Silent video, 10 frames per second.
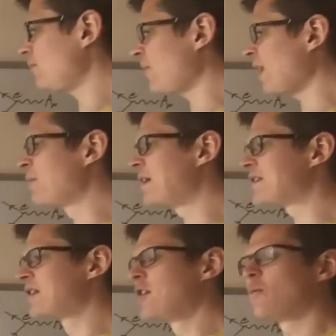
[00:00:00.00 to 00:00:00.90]
It
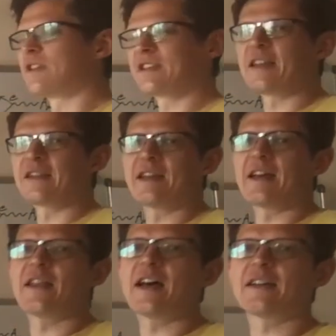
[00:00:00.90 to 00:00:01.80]
means we say that
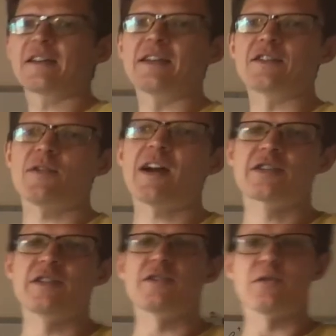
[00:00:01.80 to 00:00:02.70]
then that
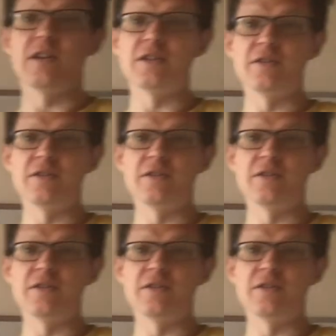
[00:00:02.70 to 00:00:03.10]
interaction is